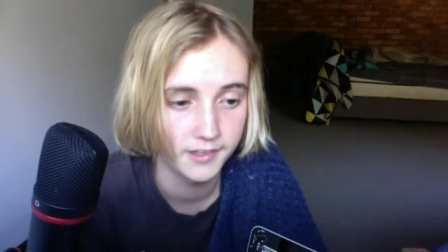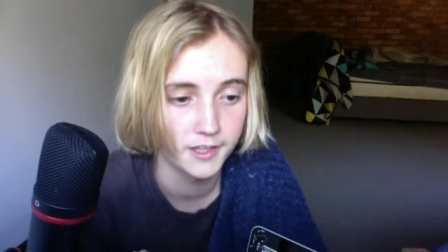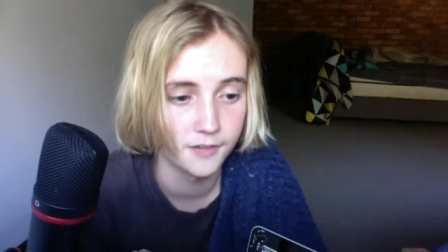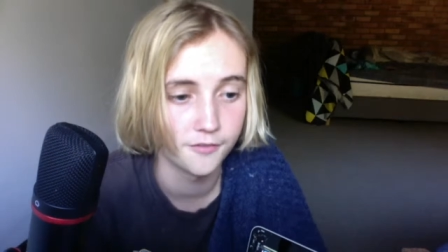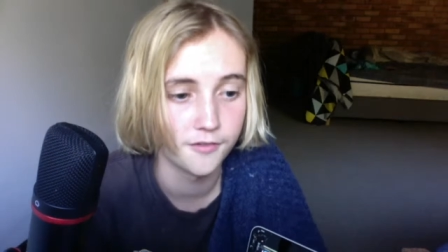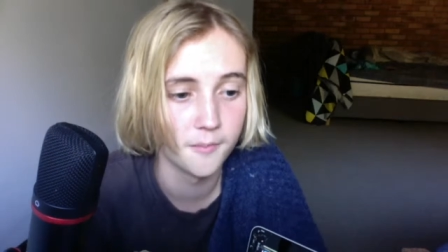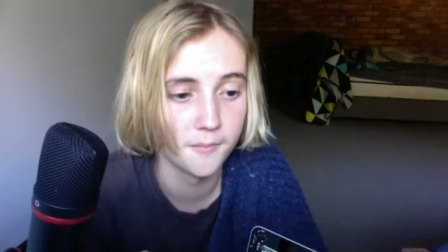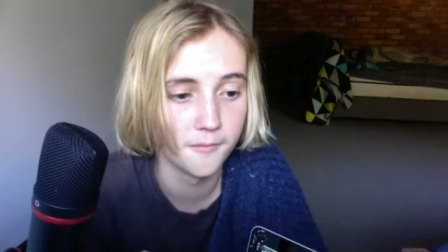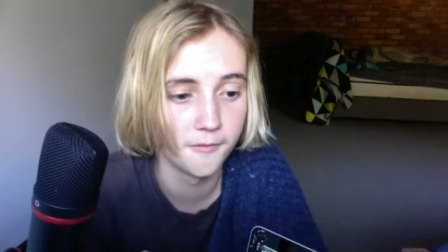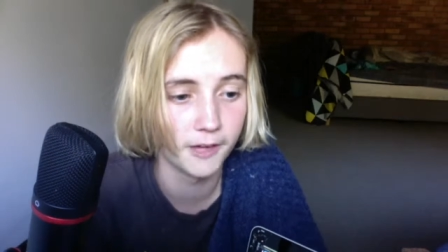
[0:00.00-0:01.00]
For
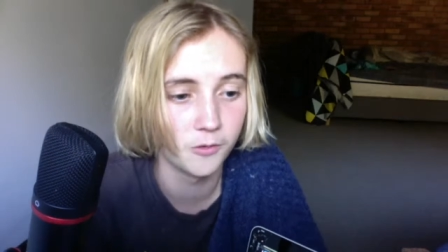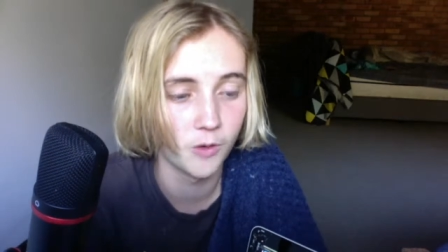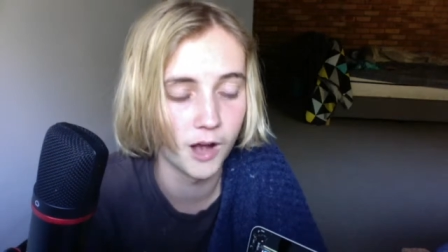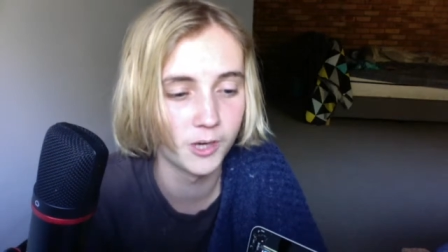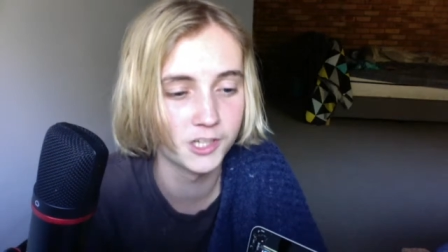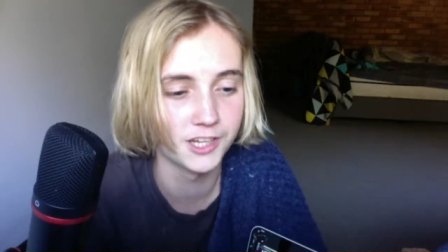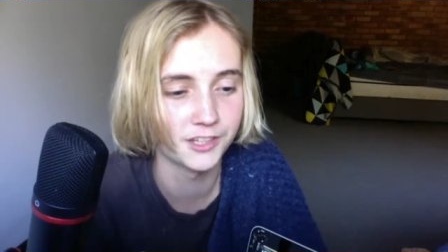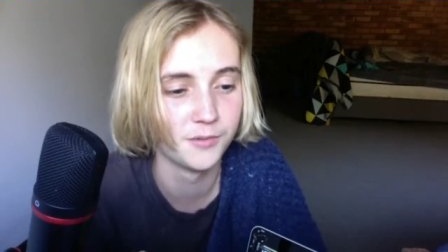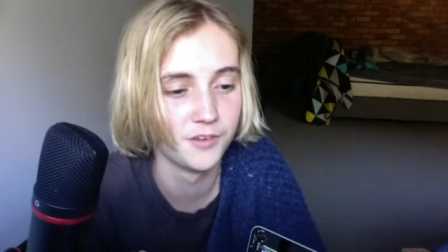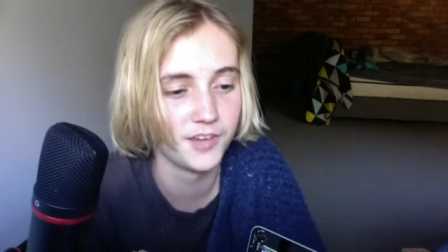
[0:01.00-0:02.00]
like, why I want to check this
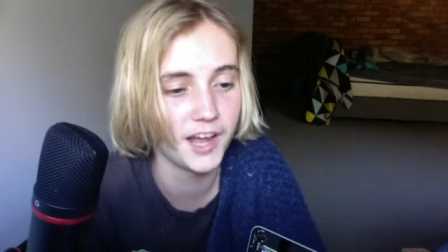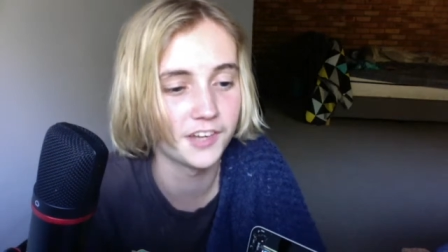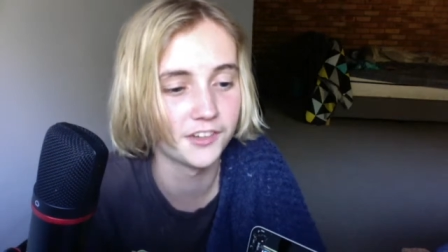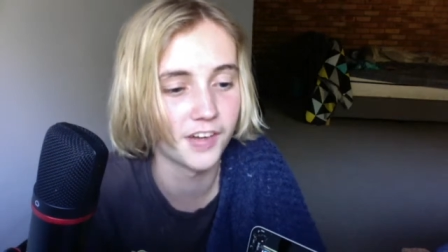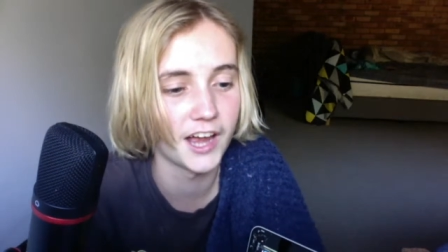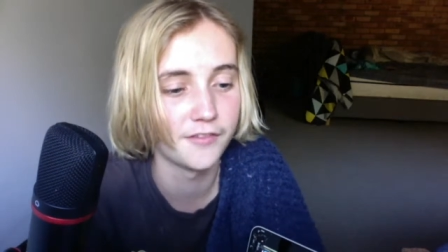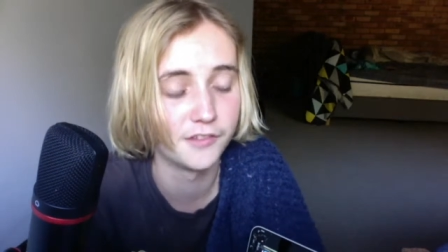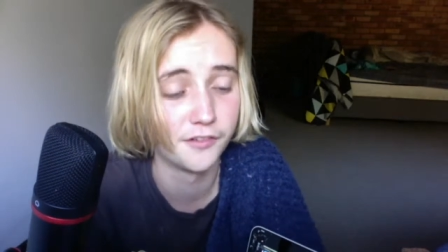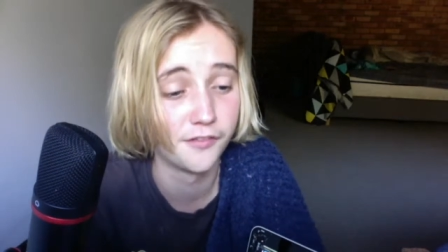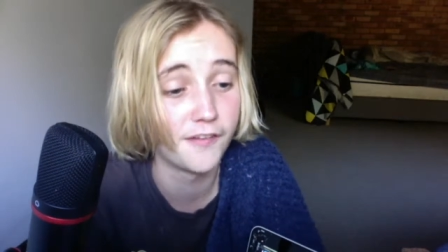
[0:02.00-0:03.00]
movie out is I have the
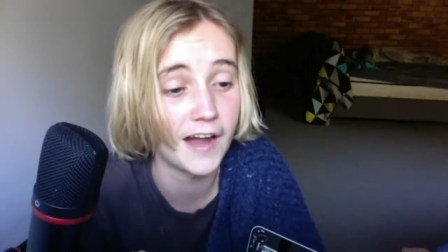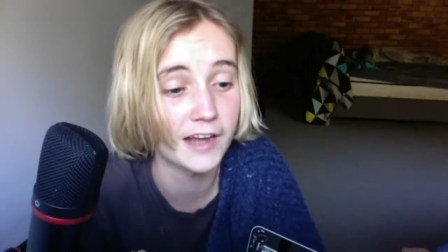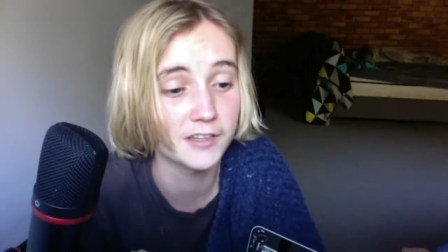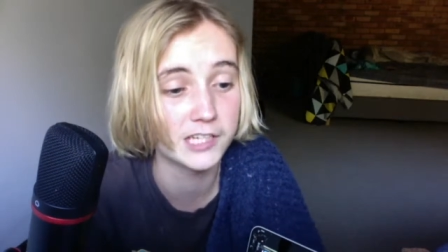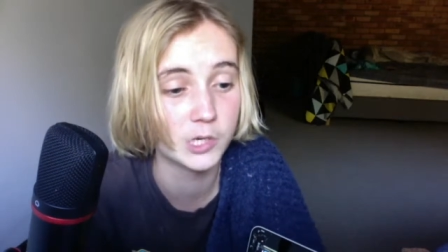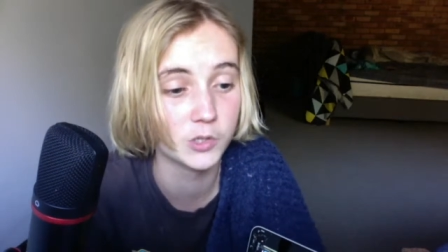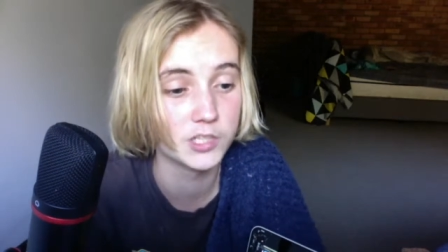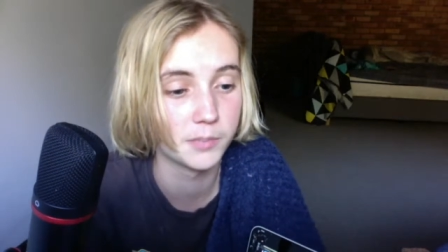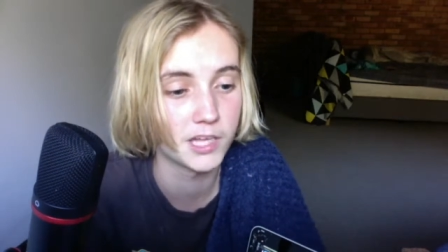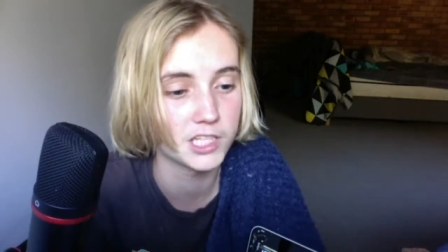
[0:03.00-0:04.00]
fattest guilty
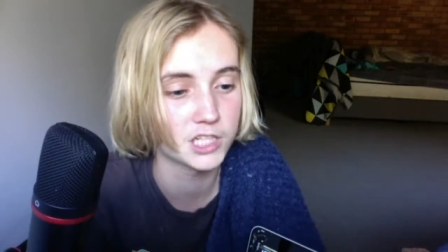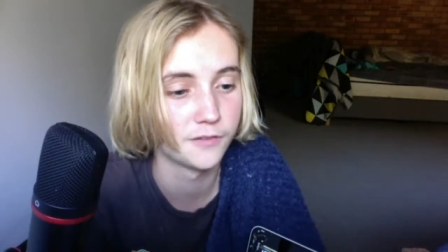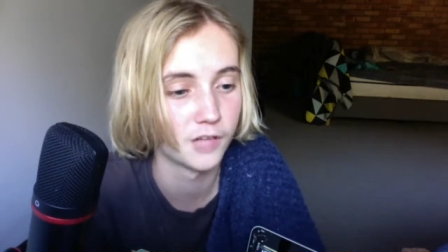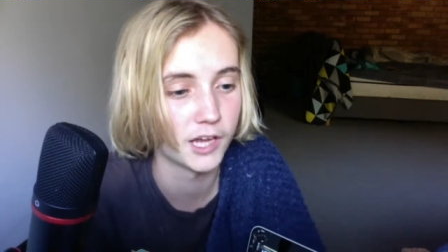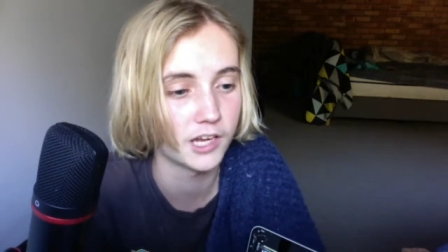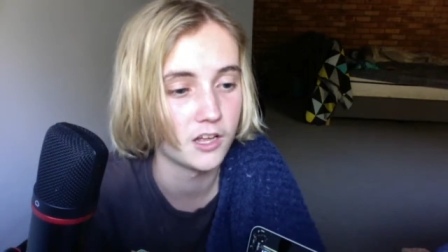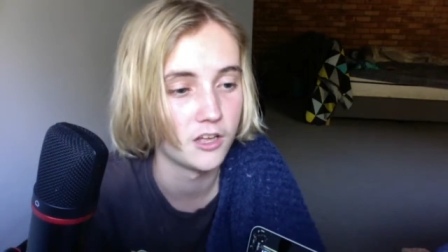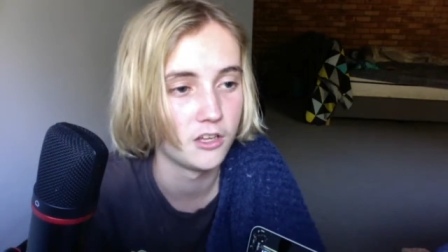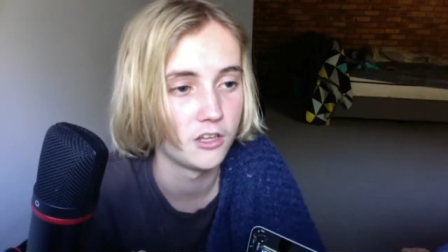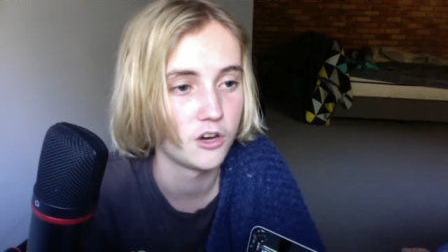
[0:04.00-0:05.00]
pleasure for like
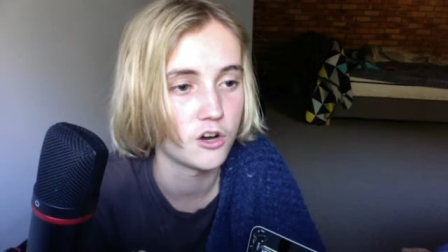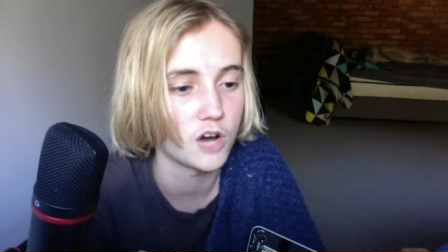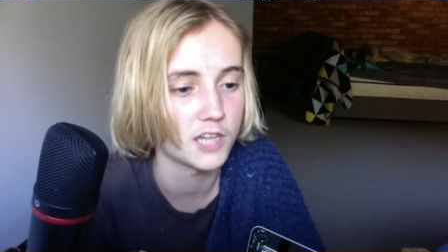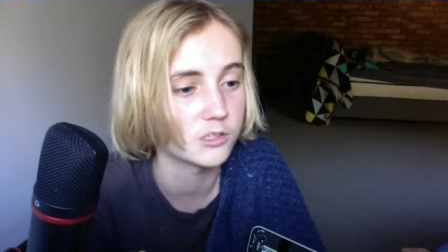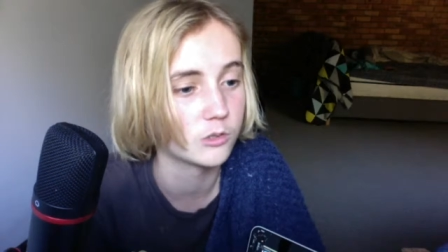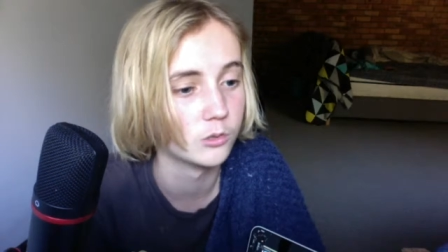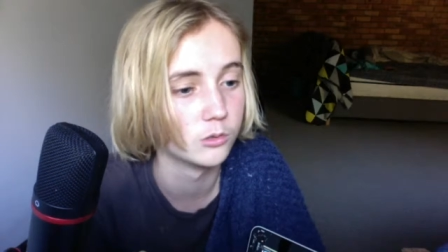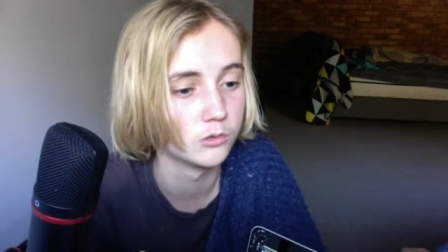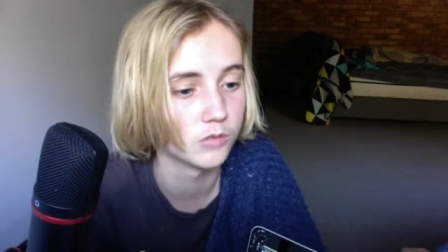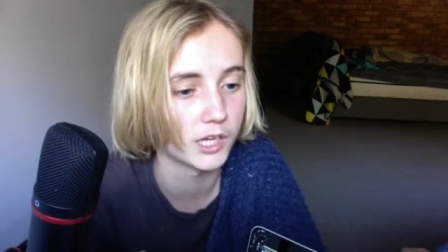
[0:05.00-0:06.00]
high
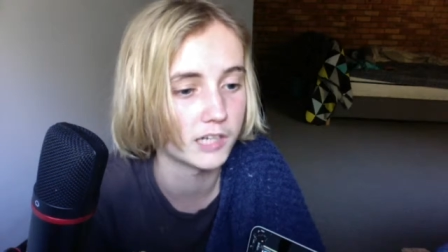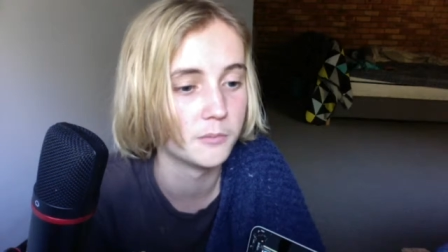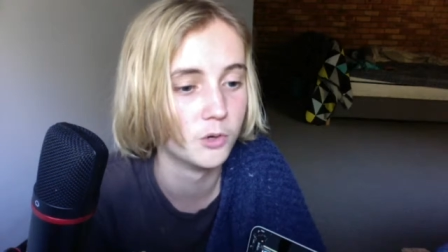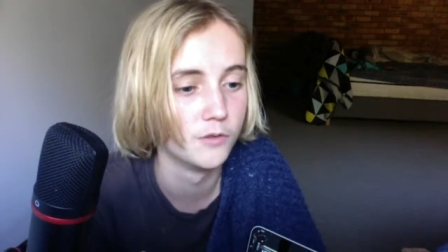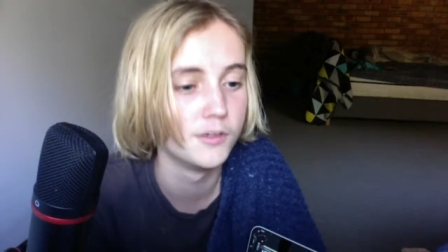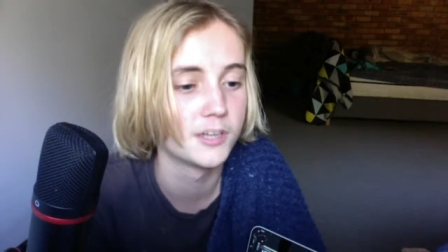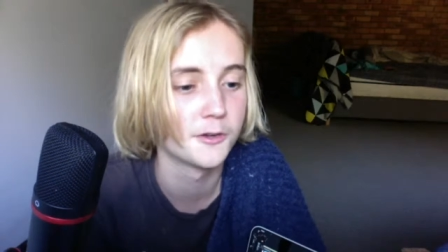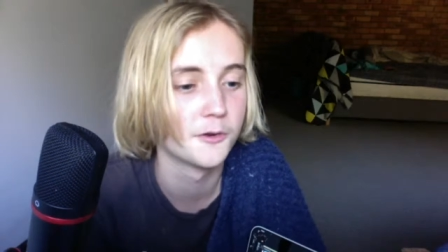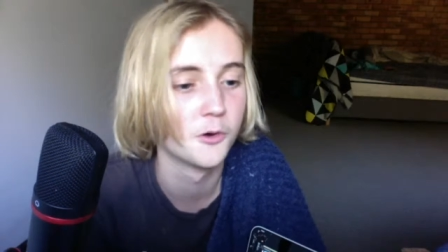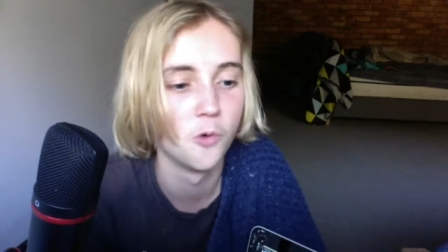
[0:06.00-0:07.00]
school like movies. I
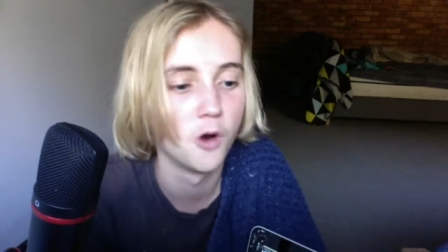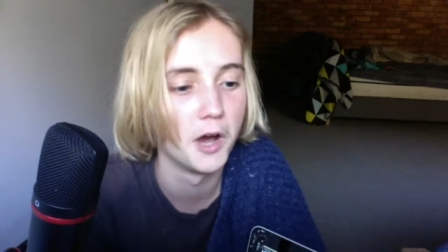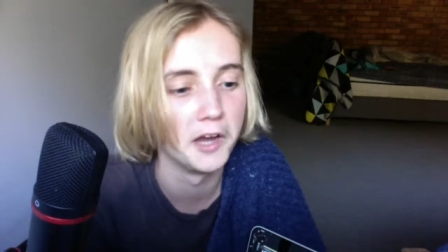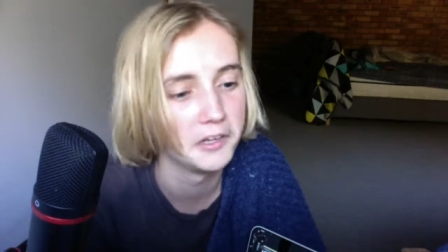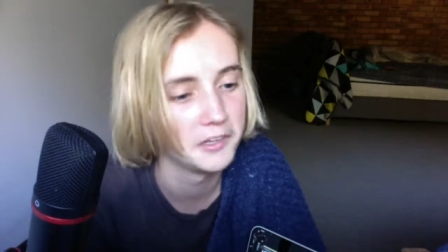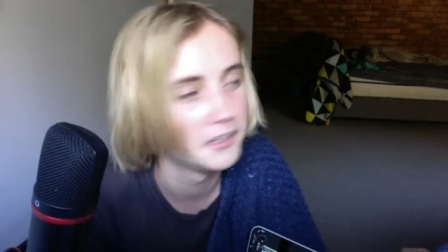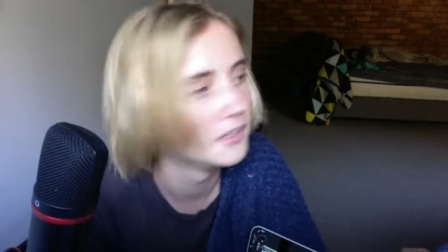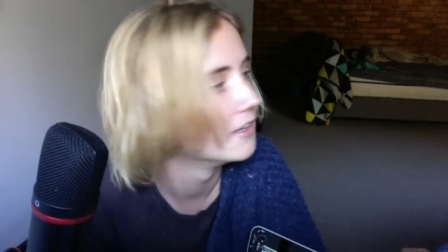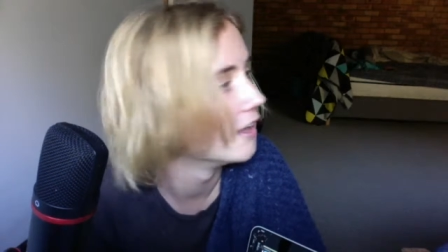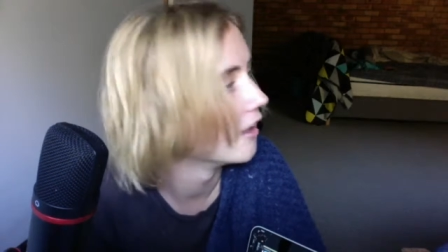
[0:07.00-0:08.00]
don't know why.
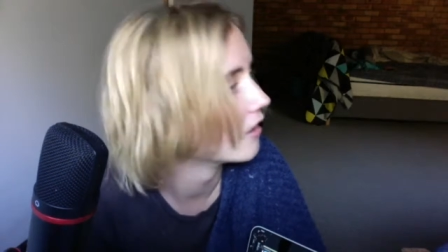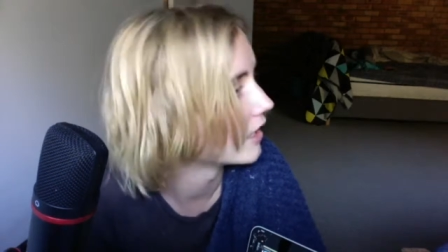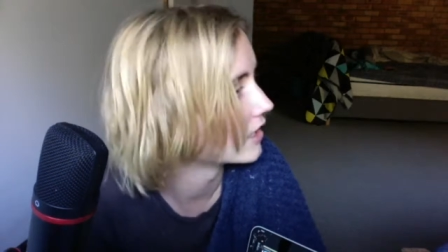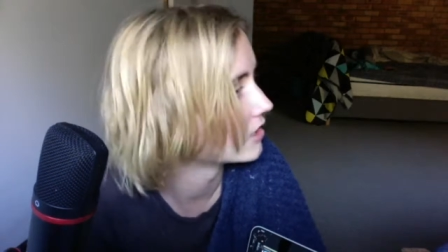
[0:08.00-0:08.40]
Like